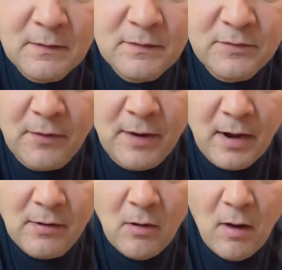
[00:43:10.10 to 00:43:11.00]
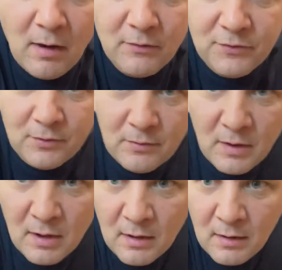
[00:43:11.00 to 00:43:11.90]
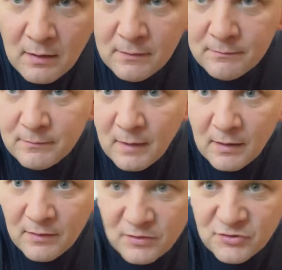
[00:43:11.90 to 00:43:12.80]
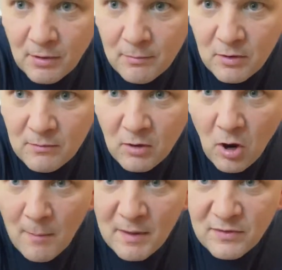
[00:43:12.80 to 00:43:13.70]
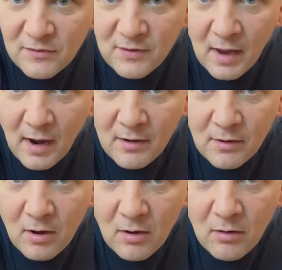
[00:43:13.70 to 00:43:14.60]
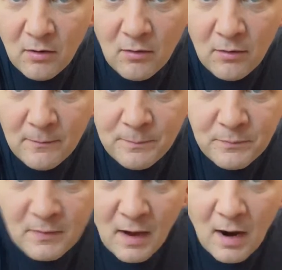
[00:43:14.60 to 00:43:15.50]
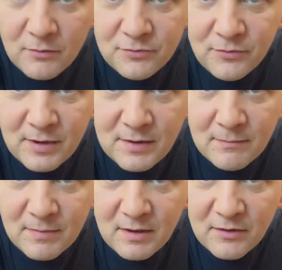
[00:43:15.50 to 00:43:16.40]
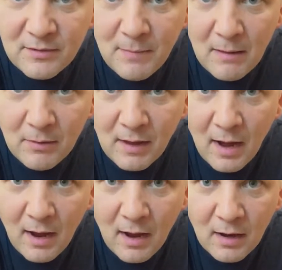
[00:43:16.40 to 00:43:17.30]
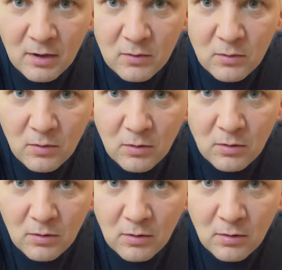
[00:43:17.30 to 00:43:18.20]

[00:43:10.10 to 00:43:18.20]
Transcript: Sorry, I don't know how to. There's some comments and I don't know how to read them because the bubble. Ah, cool.